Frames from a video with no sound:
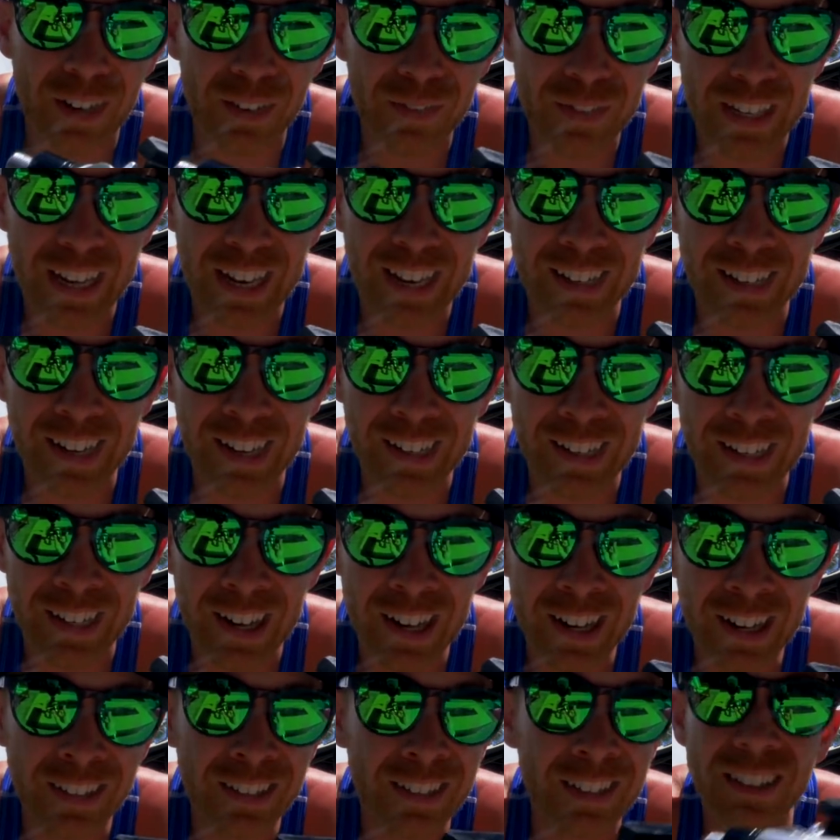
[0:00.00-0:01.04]
of the
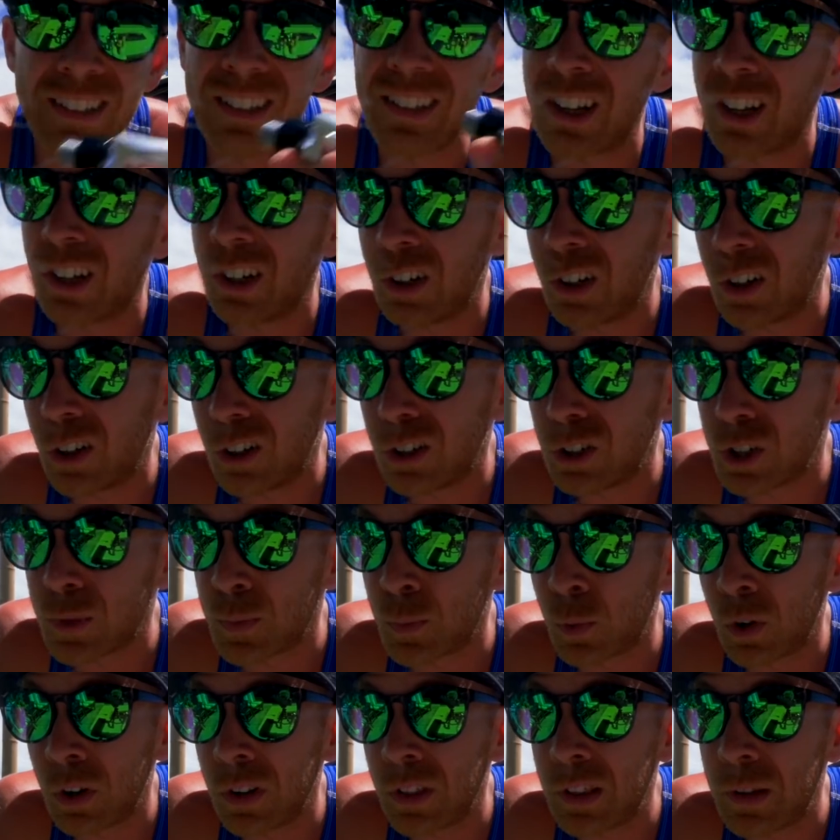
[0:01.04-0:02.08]
$899, it's $100
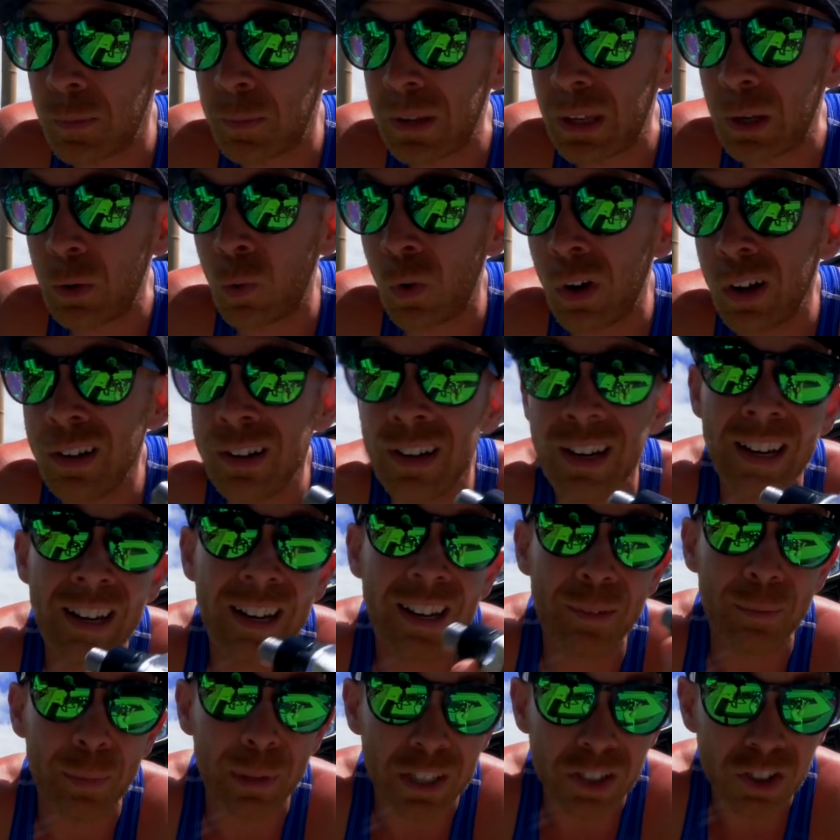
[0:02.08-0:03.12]
more than the P1,
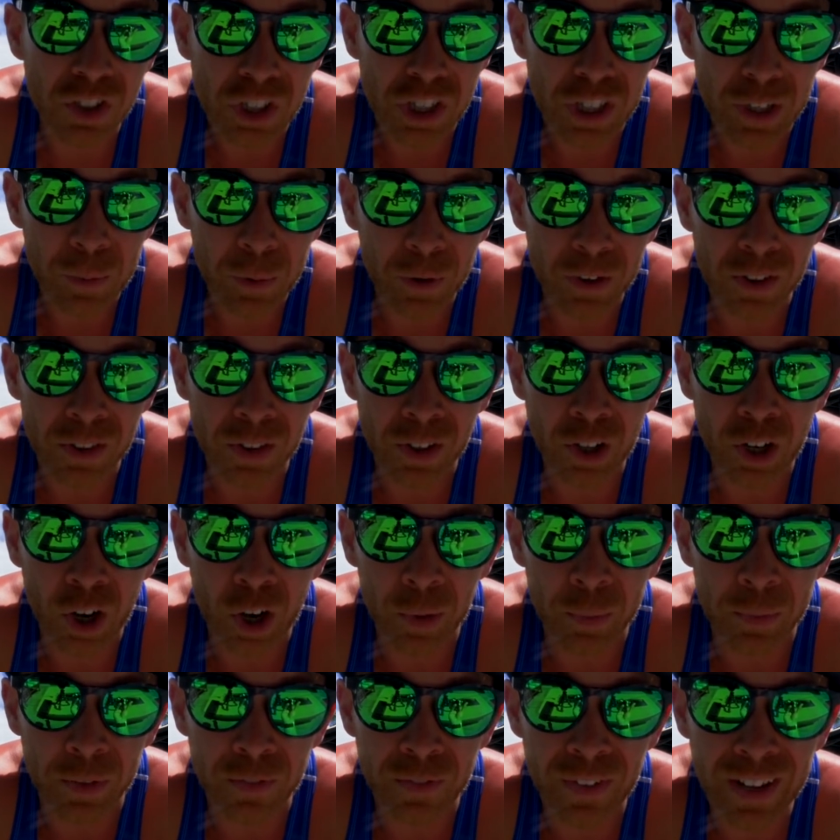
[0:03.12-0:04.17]
but it's cheaper than the
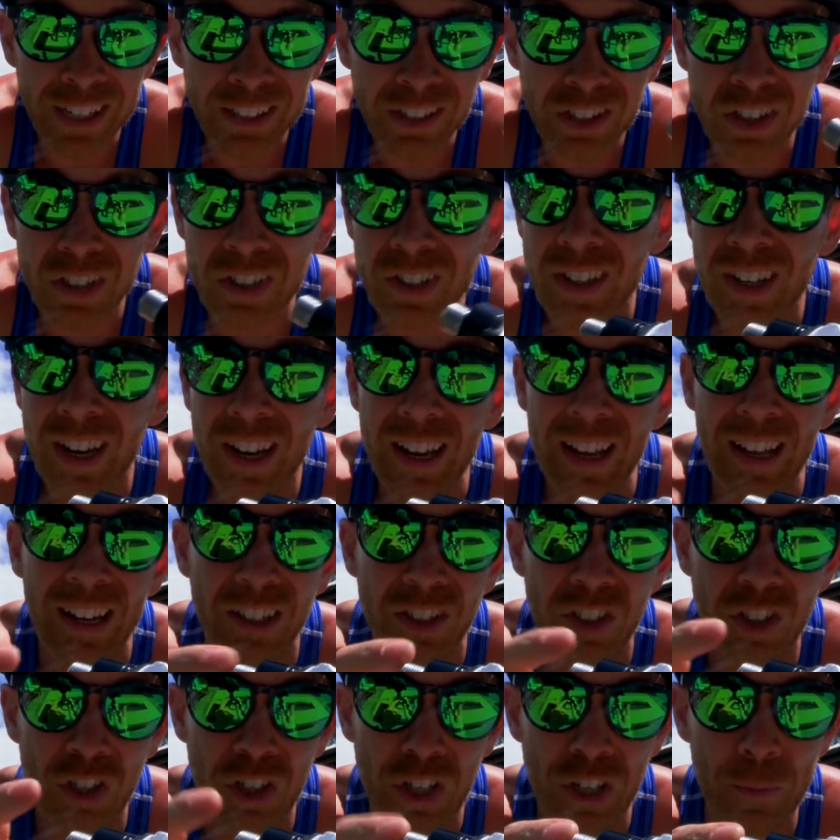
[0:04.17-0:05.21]
Garmin Vectors, and
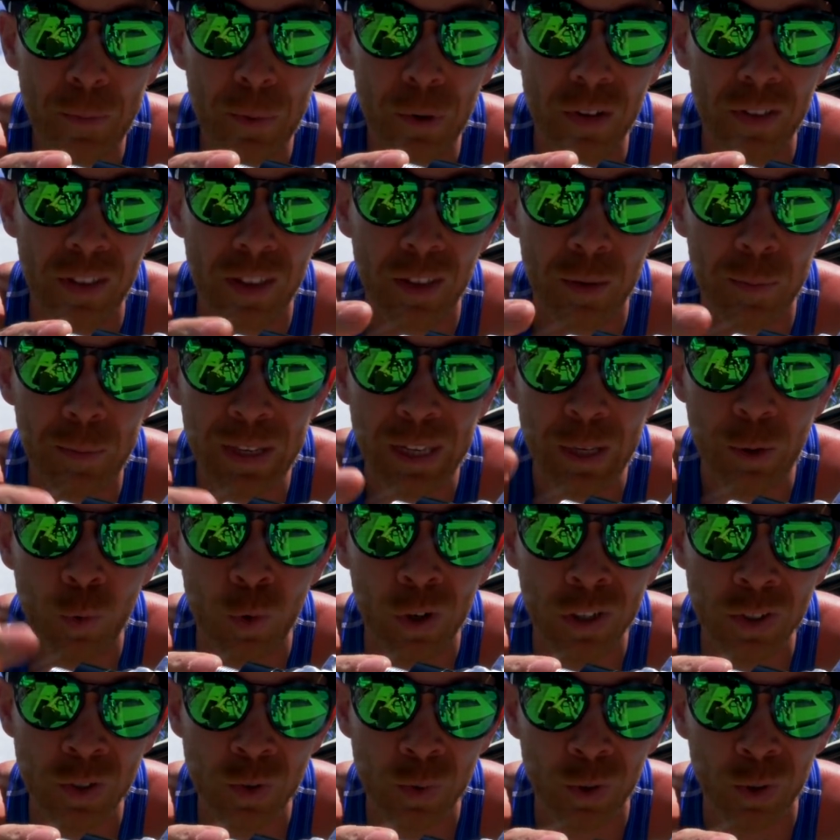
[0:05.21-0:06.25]
it's cheaper than the
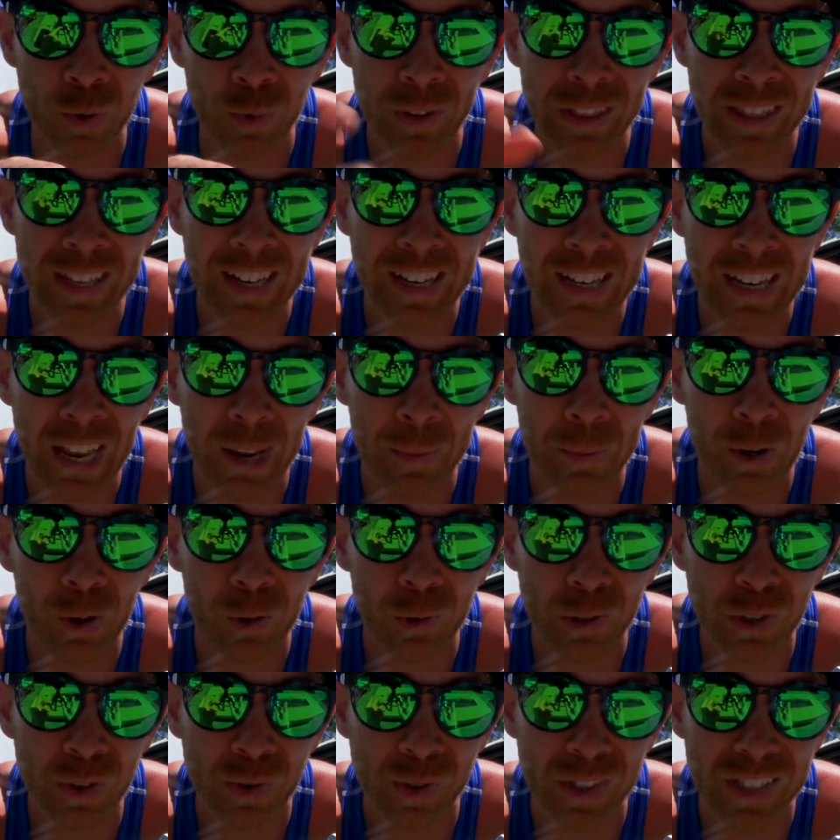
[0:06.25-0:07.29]
P1s were when they came out,
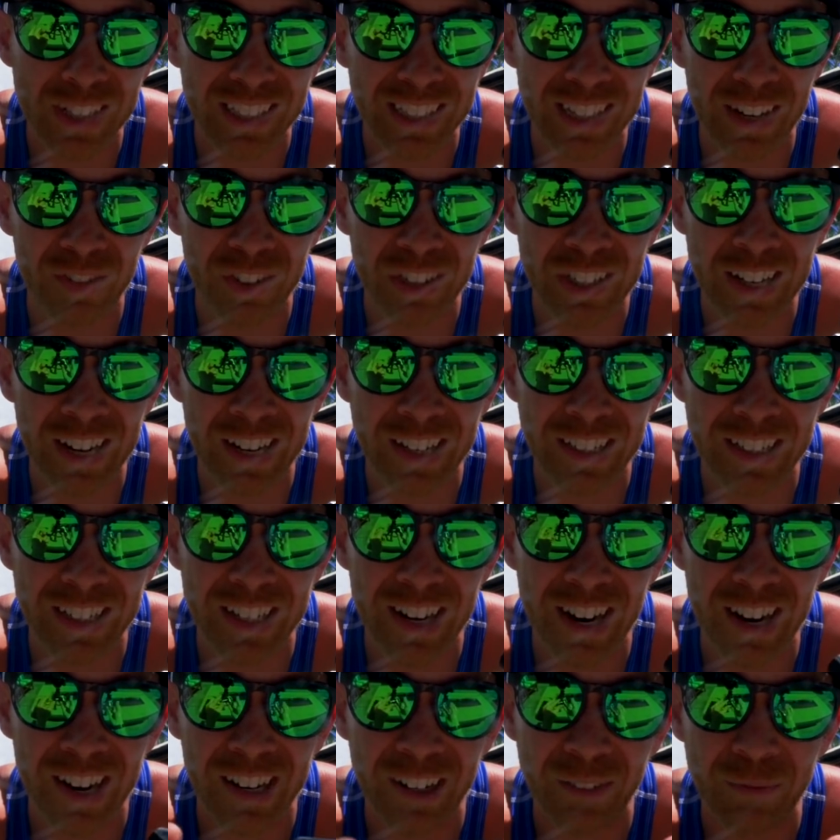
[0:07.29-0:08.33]
which was
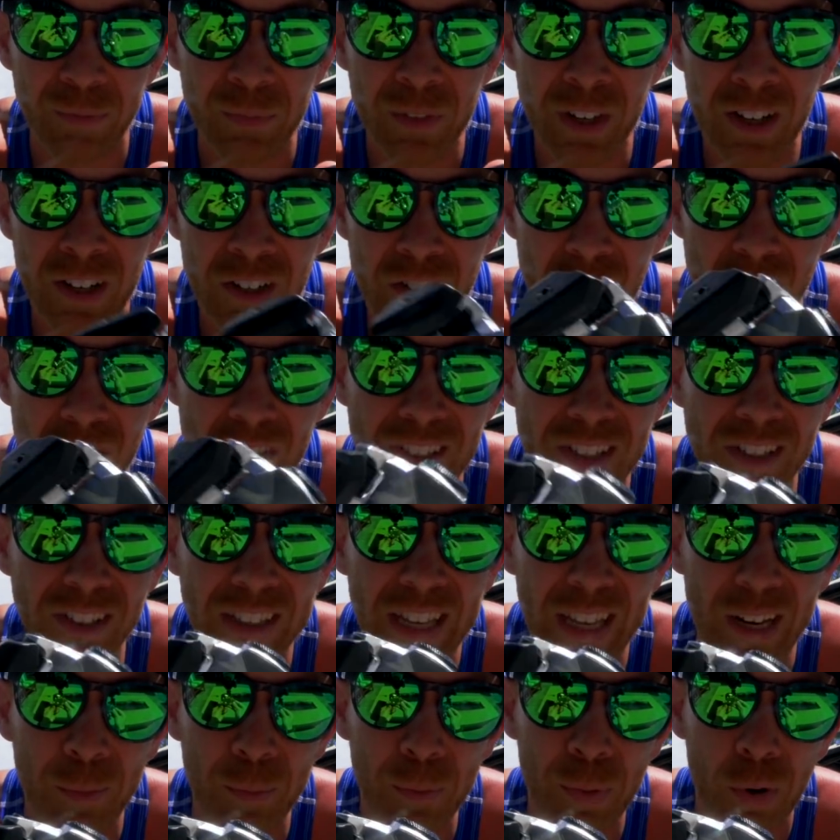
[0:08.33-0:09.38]
$1199. So you're still
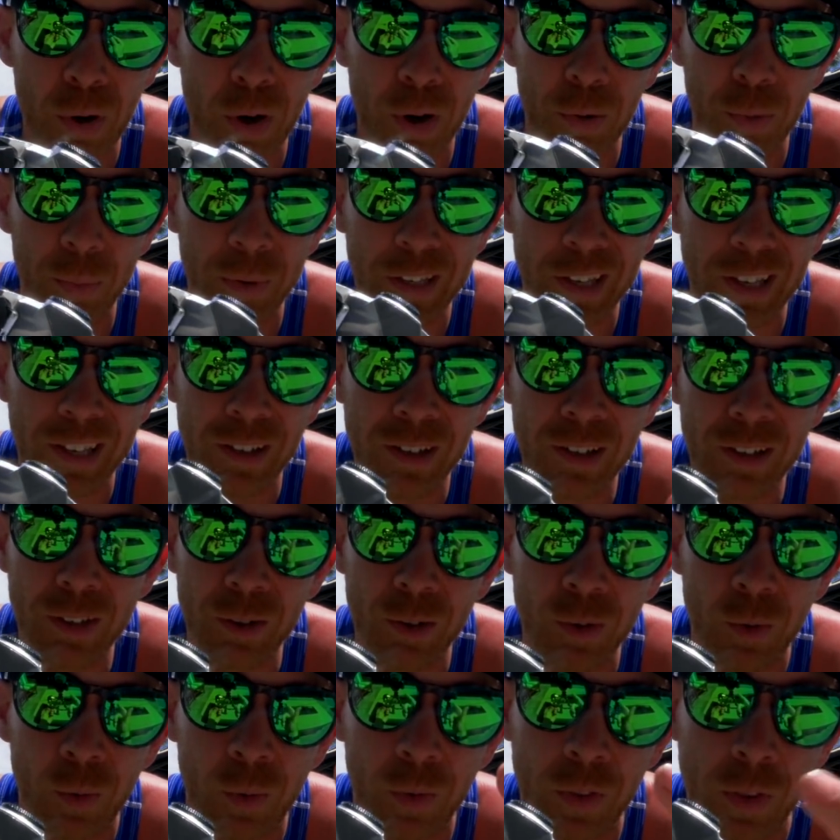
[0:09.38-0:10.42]
getting probably
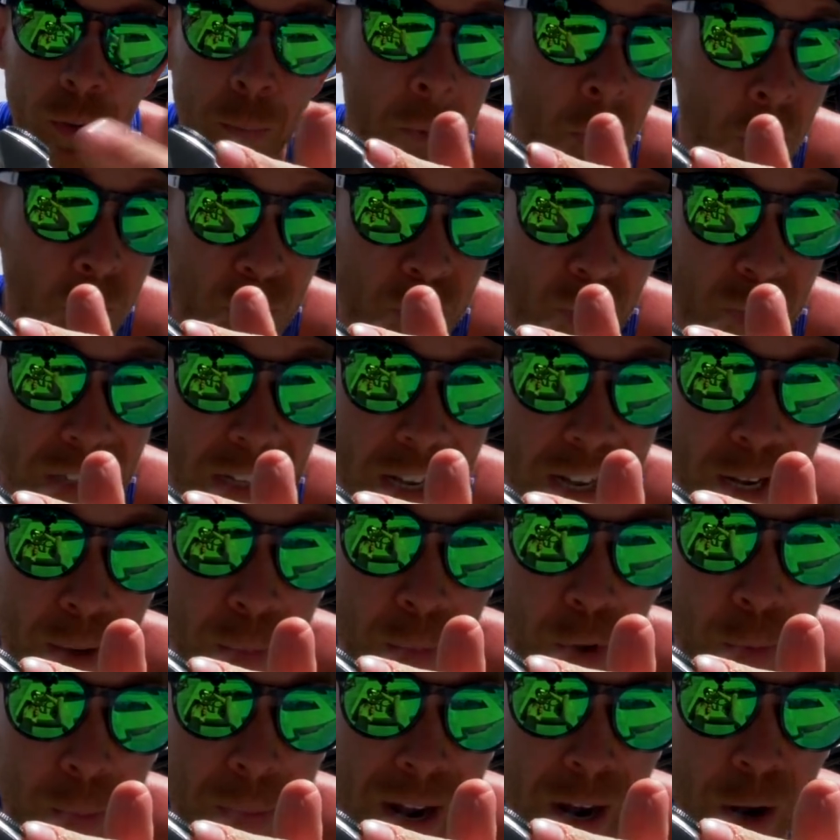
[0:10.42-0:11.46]
the most
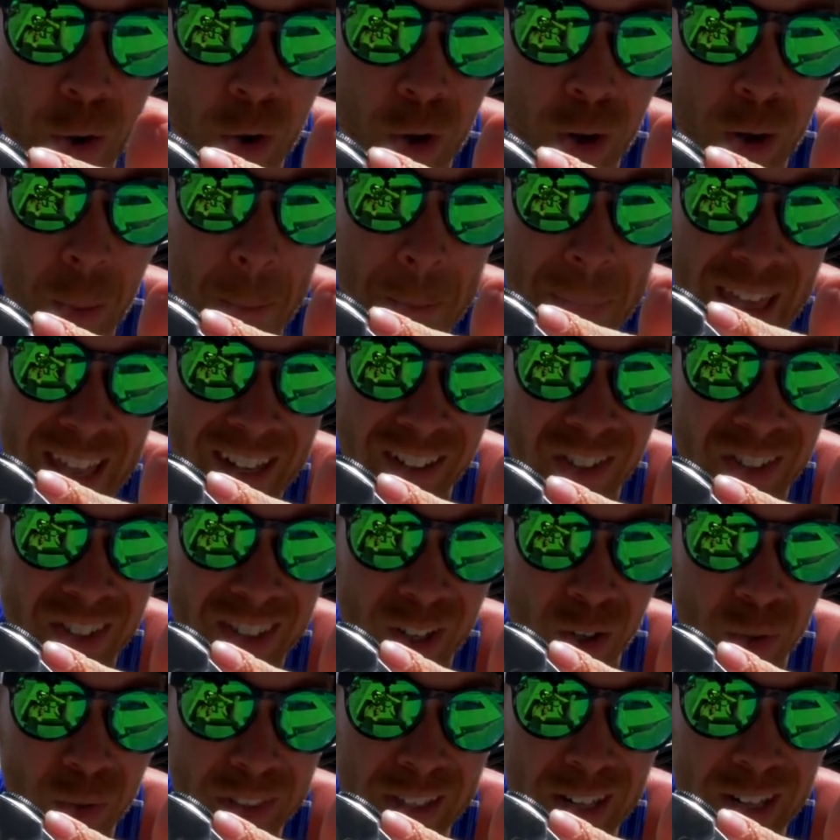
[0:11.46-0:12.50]
reliable power pedals
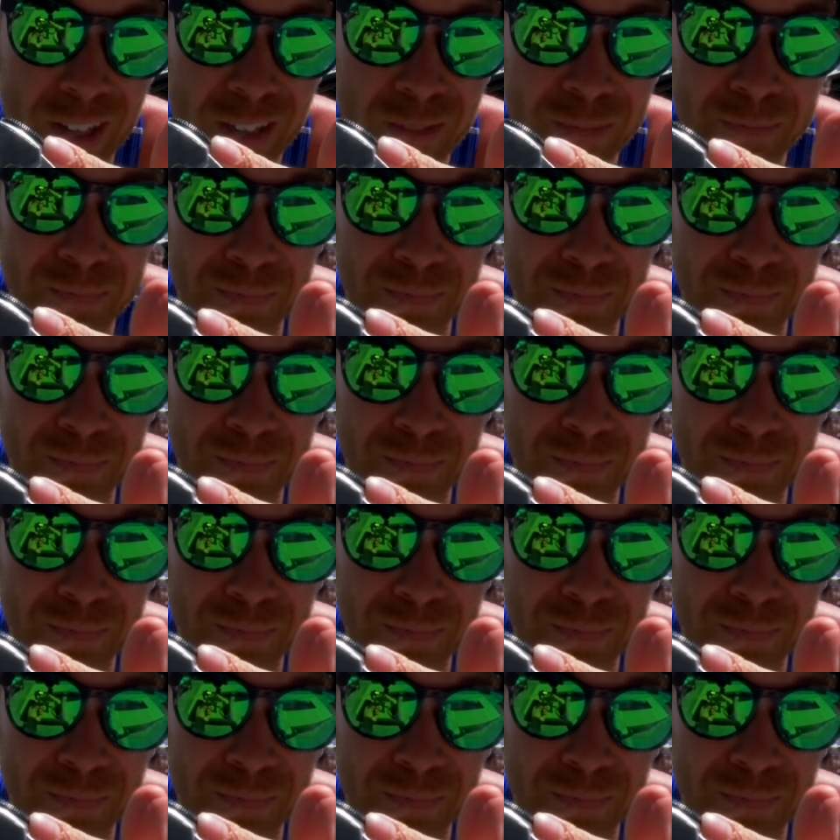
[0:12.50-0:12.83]
out there,